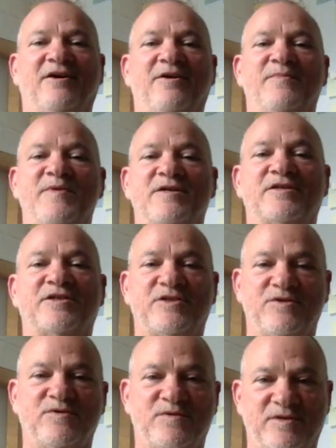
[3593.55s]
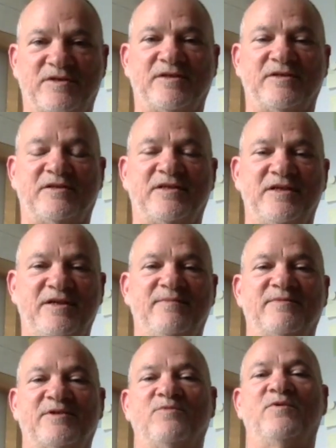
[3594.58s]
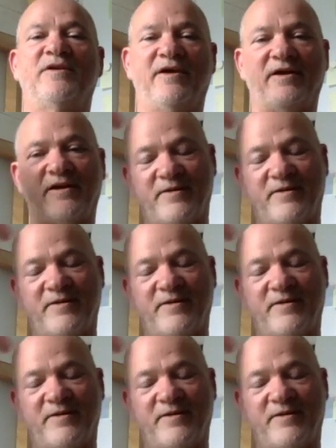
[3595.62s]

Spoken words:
among students and teams and whatnot.